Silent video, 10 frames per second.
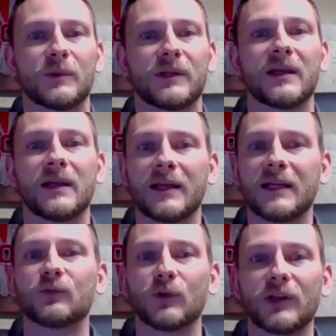But
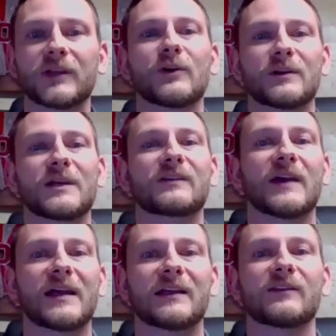it's really going to be
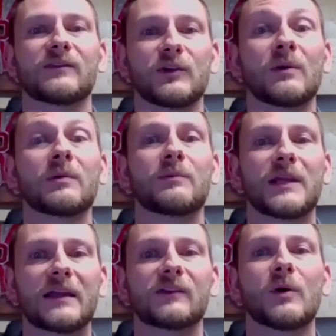exciting as UWB
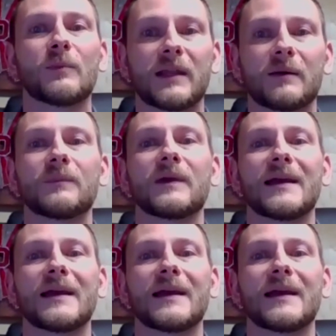gains momentum,